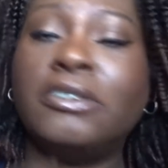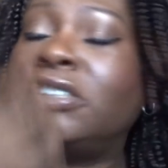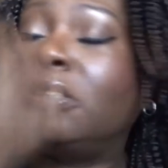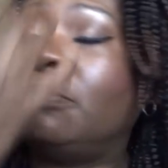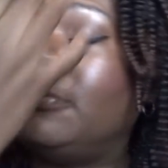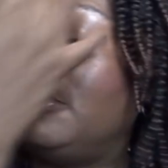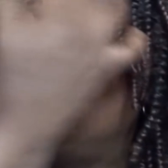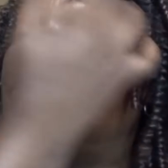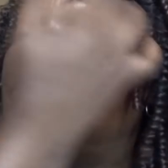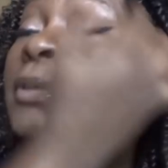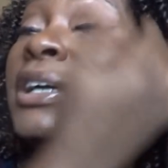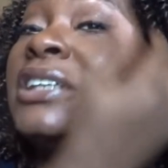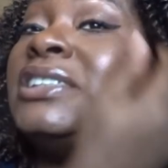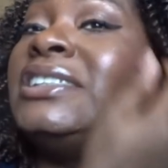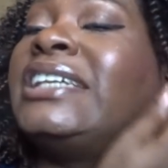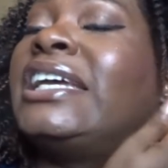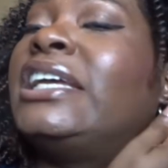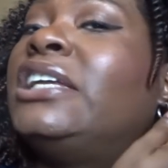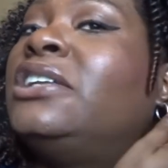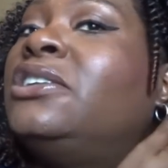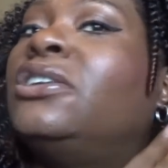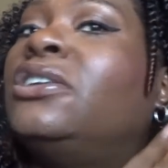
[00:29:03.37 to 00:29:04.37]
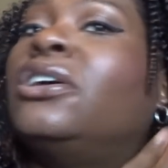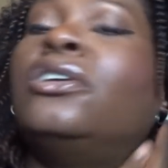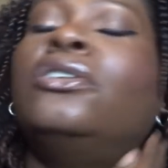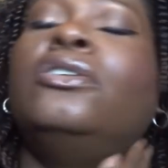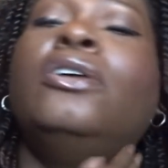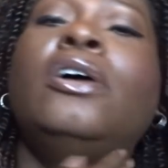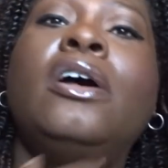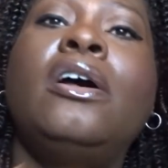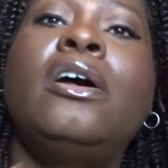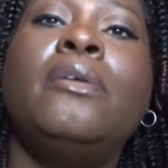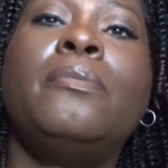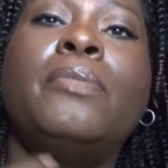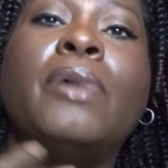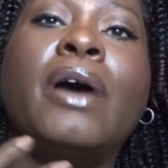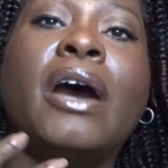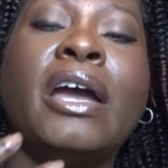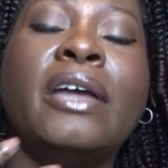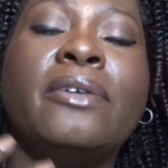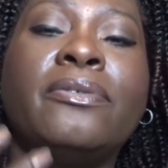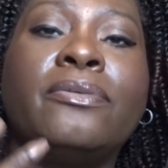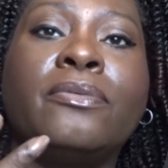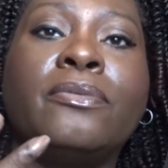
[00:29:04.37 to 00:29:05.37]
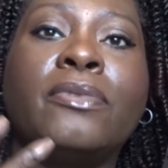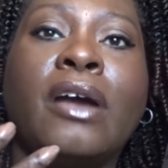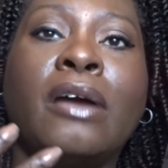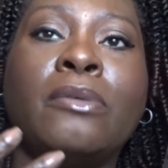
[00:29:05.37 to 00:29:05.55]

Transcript: Some people might say no, but